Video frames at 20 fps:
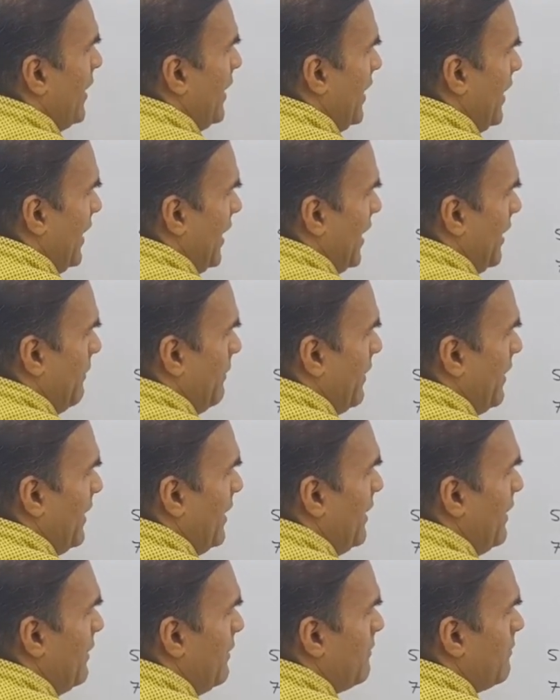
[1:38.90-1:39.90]

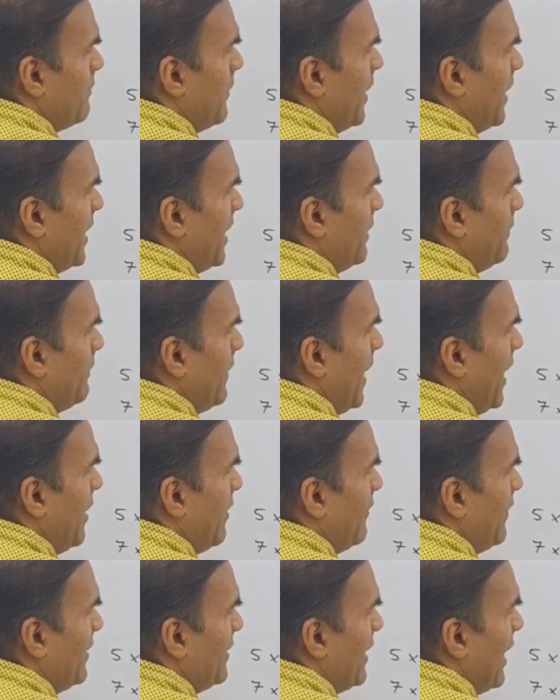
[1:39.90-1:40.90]
AB
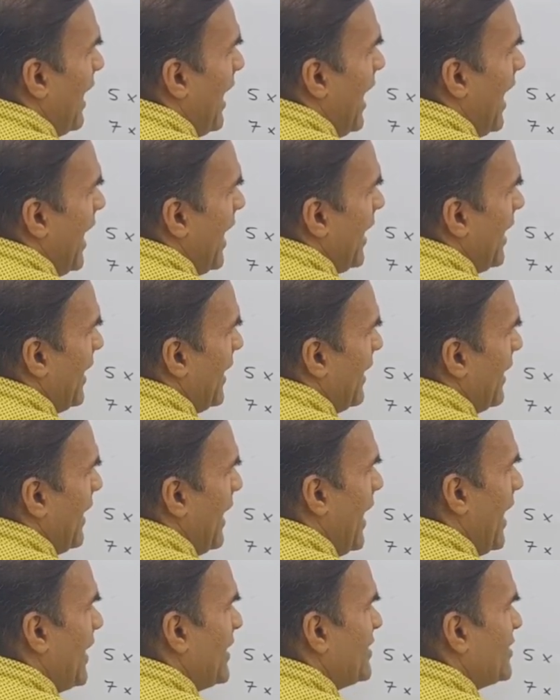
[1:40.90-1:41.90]
multiplied with I,
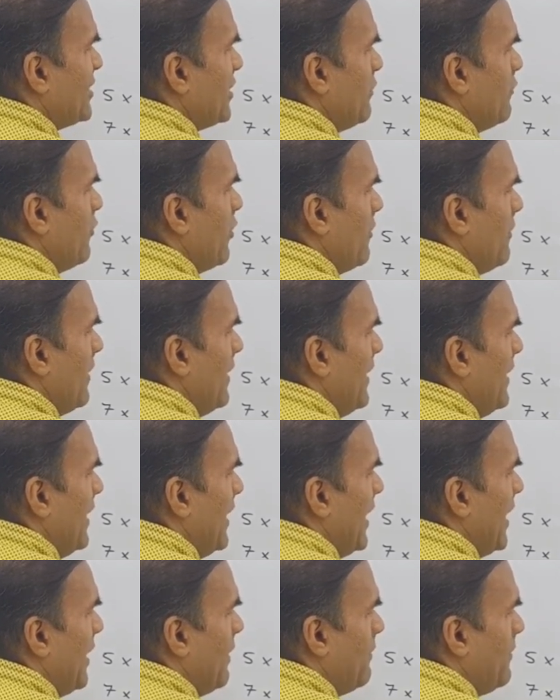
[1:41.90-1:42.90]
answer would be
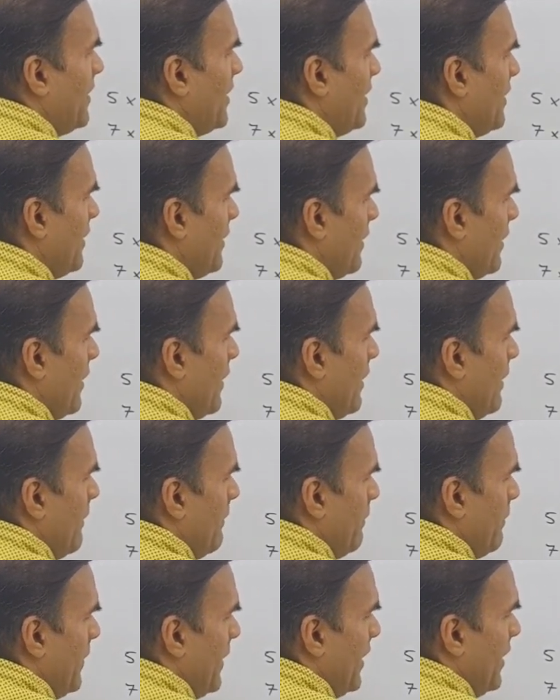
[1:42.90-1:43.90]
AB.
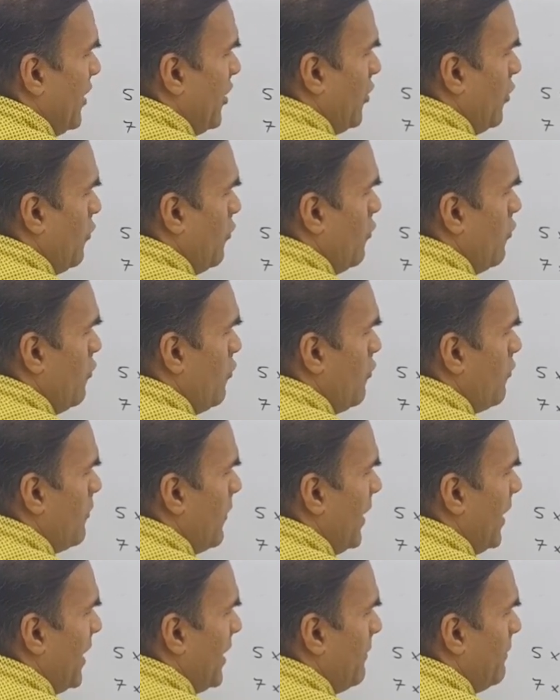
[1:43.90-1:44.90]
PQ
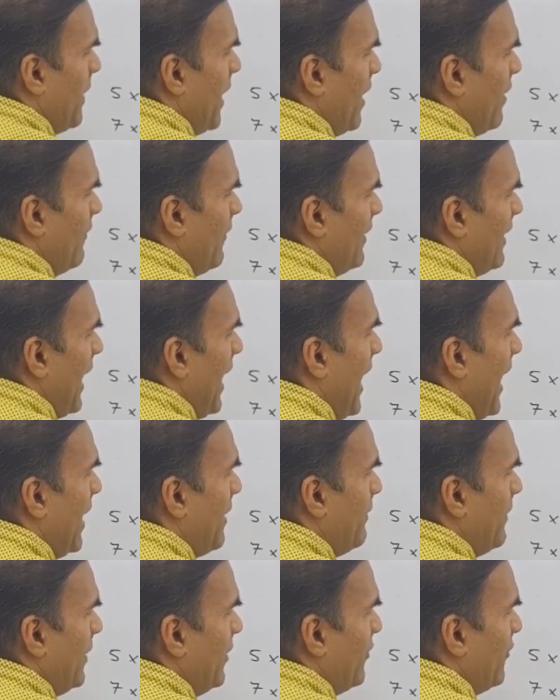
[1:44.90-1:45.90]
multiplied with
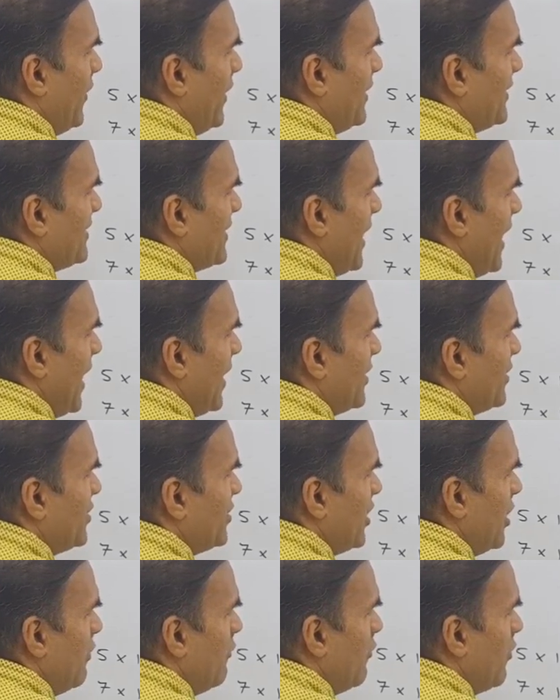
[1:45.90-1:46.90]
I matrix,
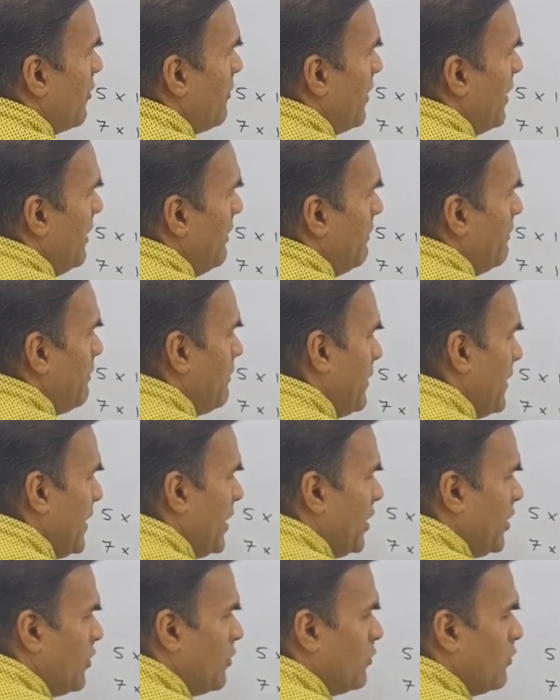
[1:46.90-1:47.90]
answer would be
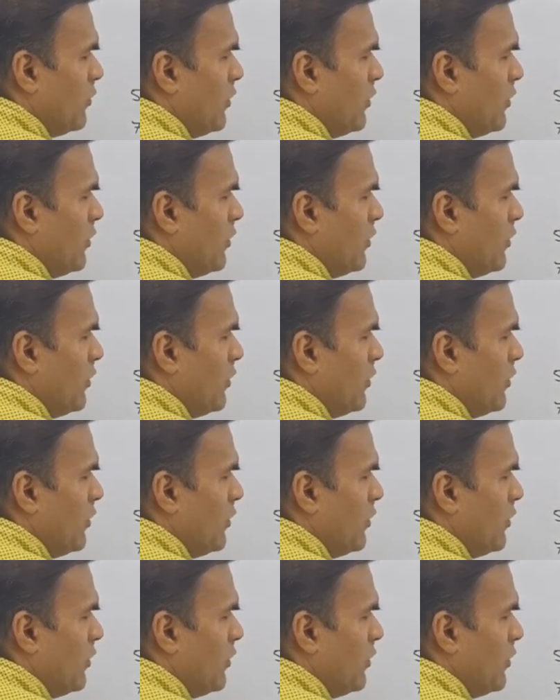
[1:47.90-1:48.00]
PQ.